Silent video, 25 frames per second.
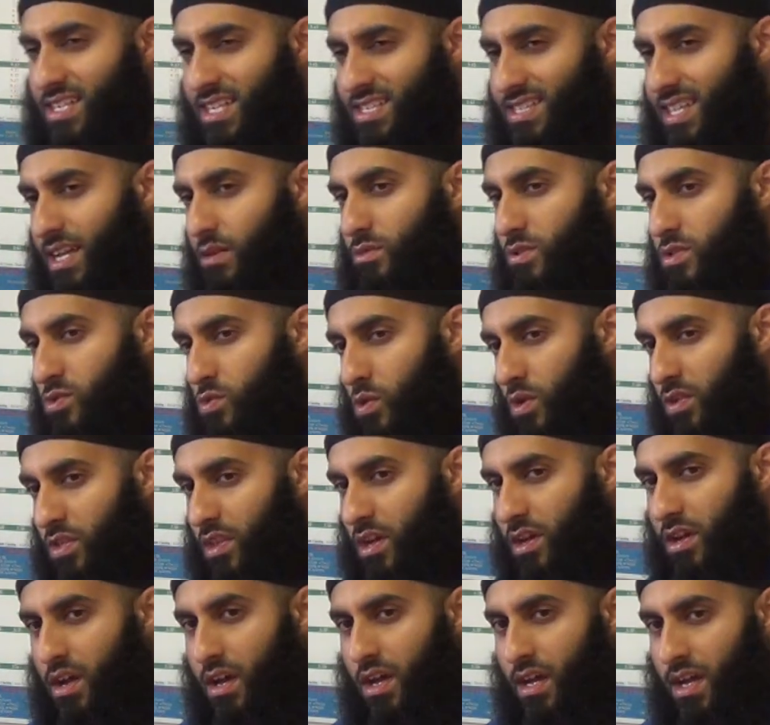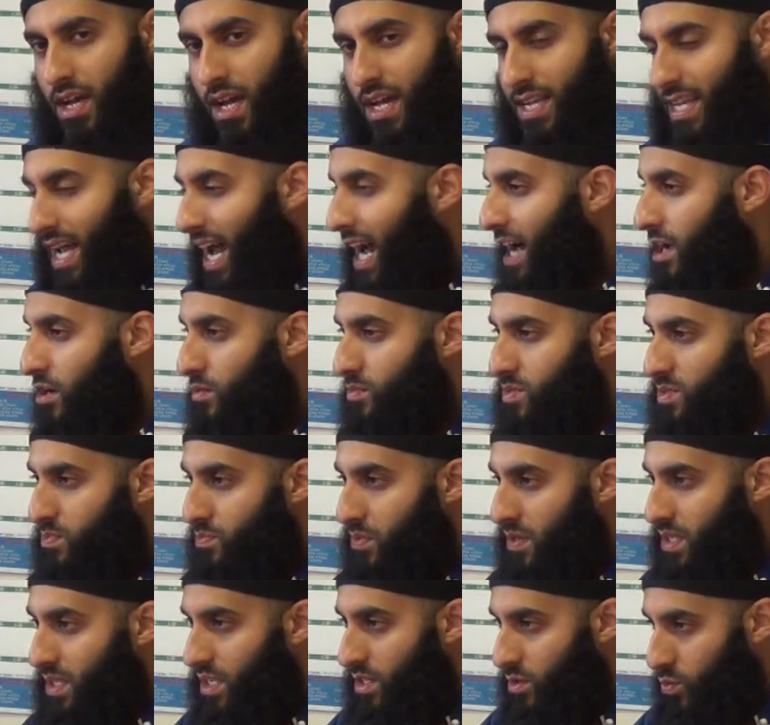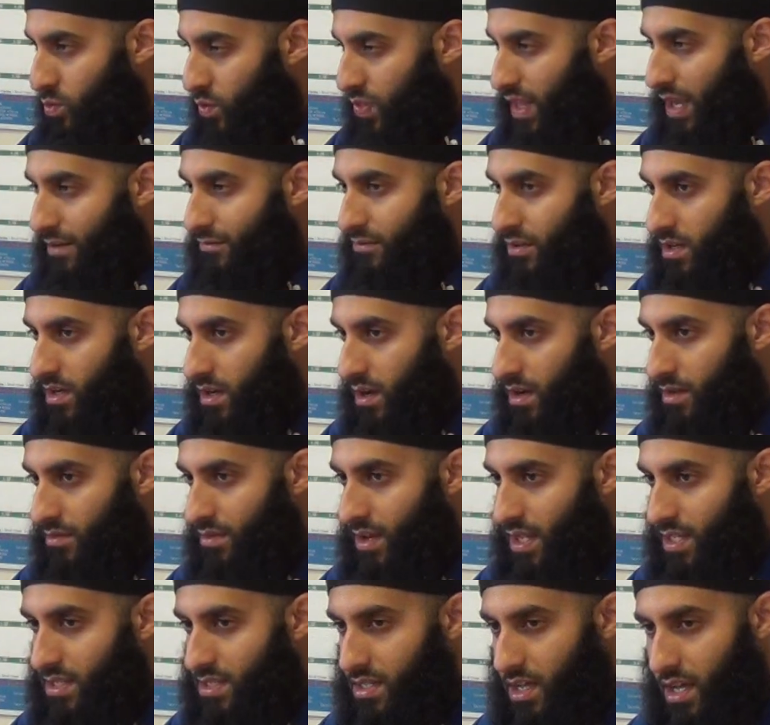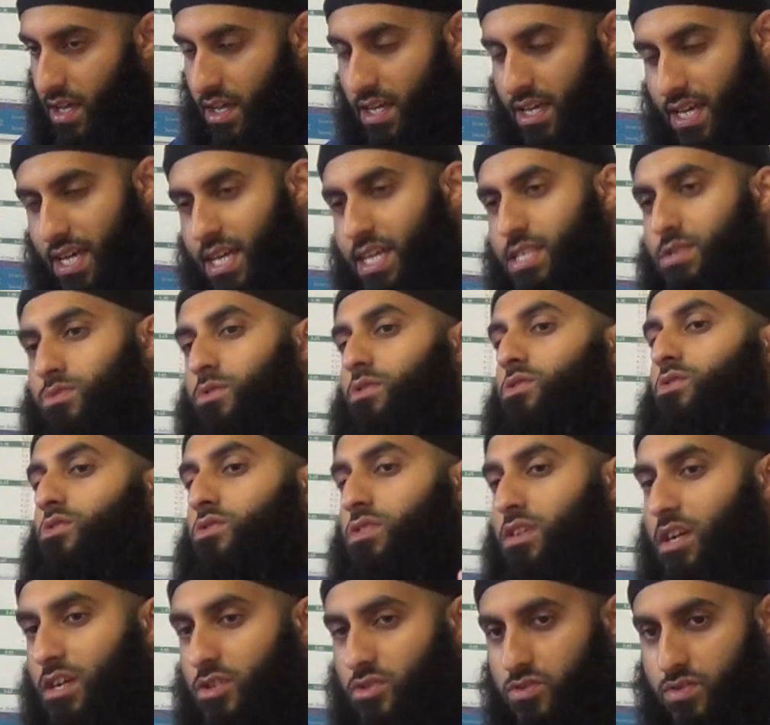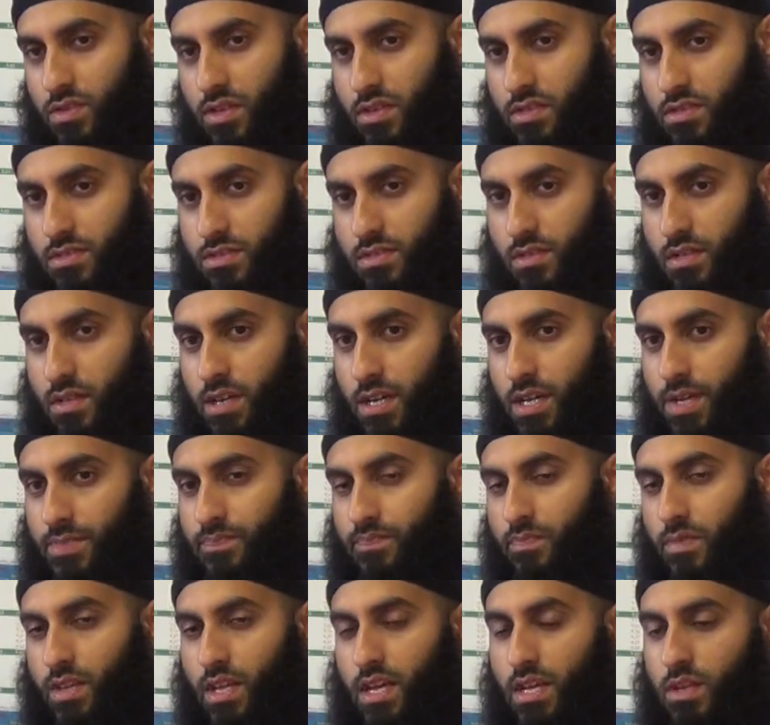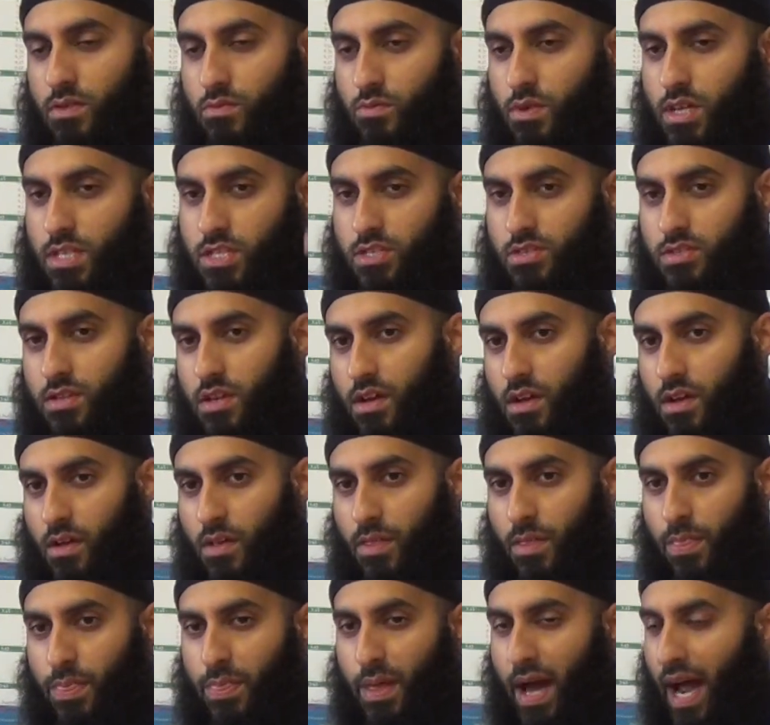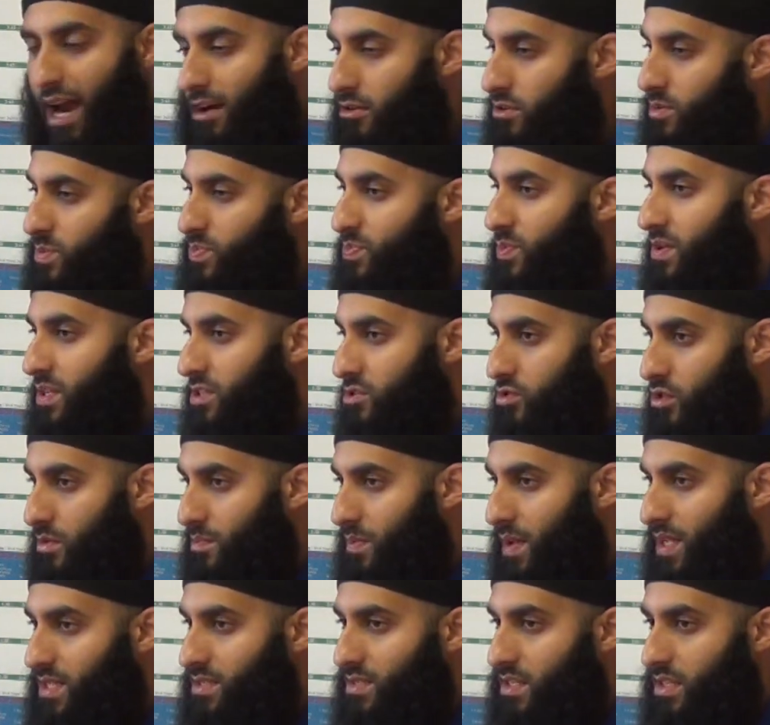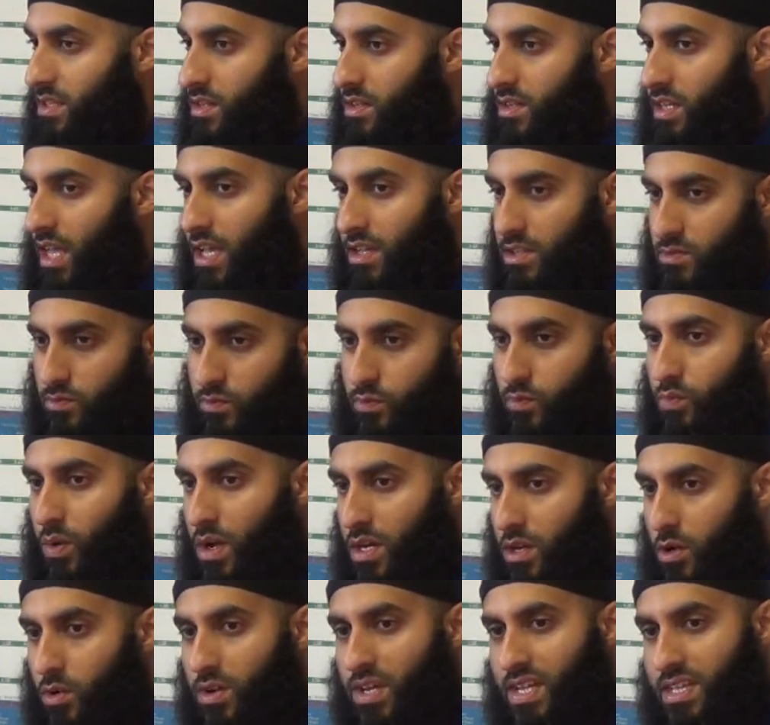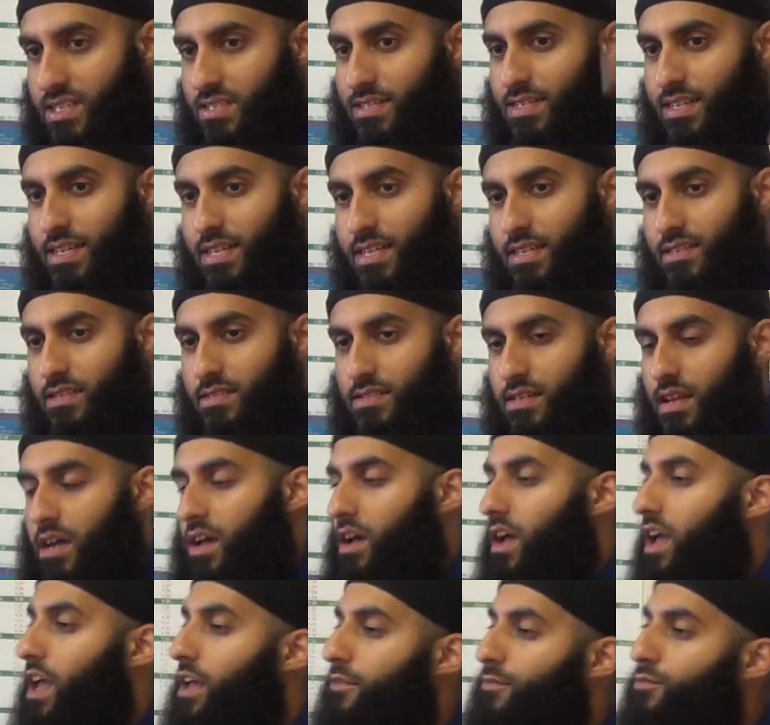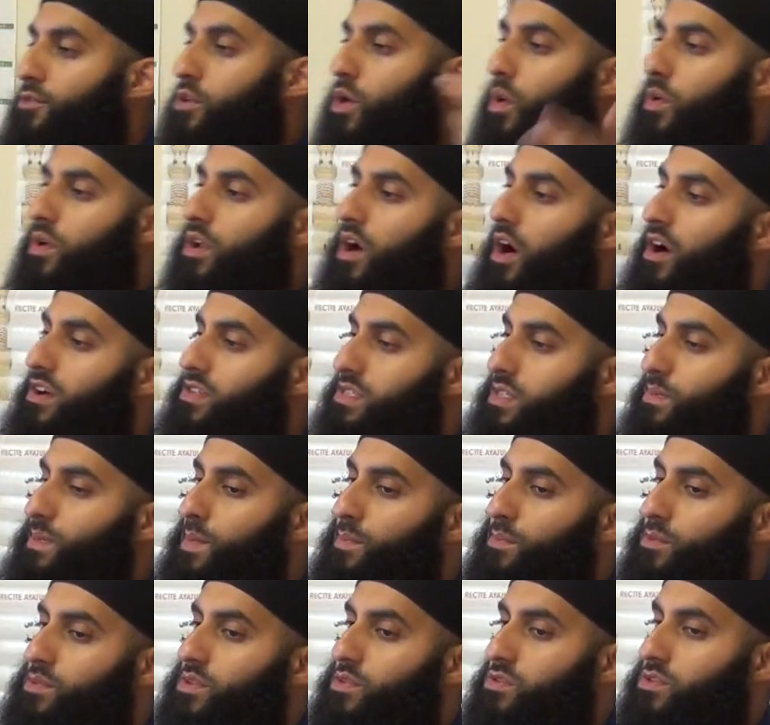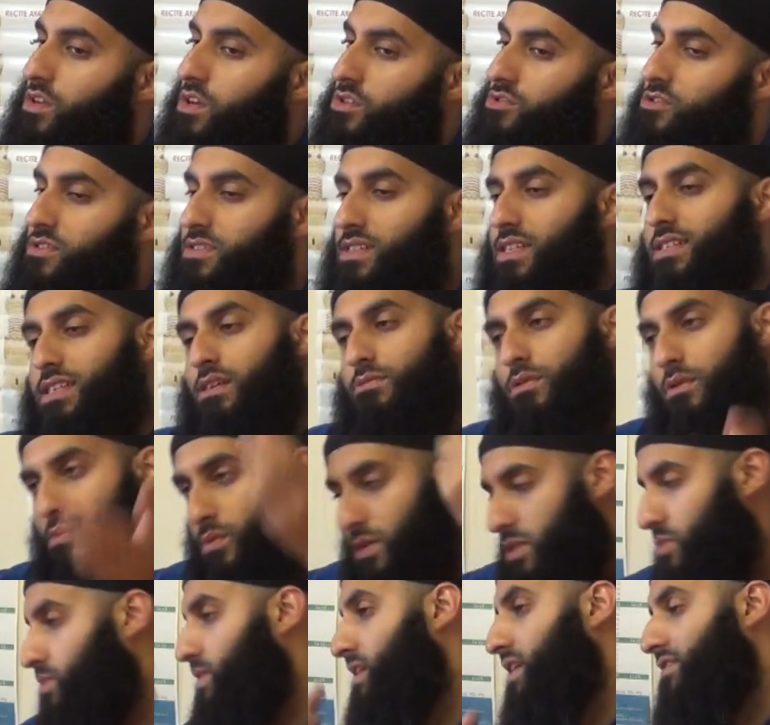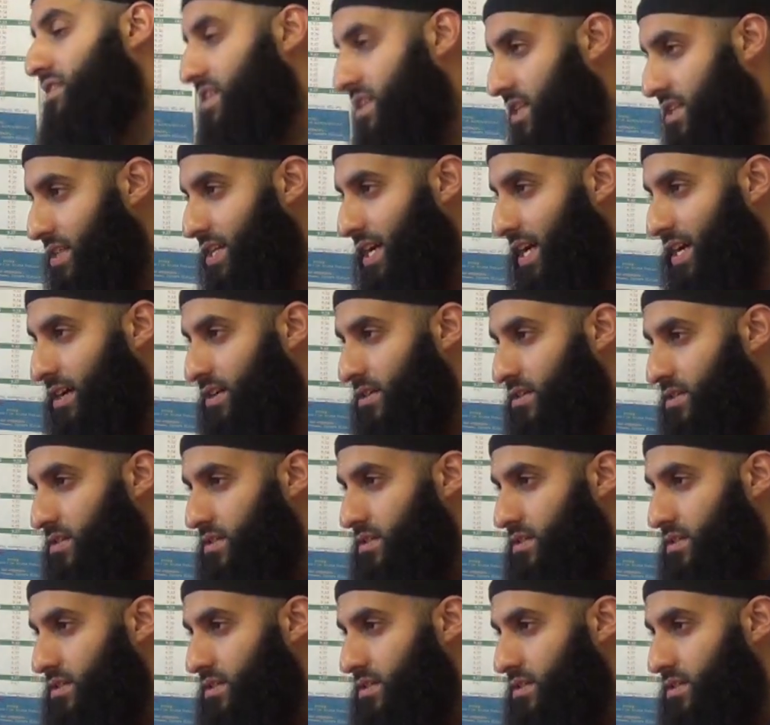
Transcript: Just like we saw in the in the Arab Spring in North Africa, right? Each one of those countries in which the Arab Spring took place and they went against the leaders, if you go and ask the people in those countries, they say, We wish we never did that.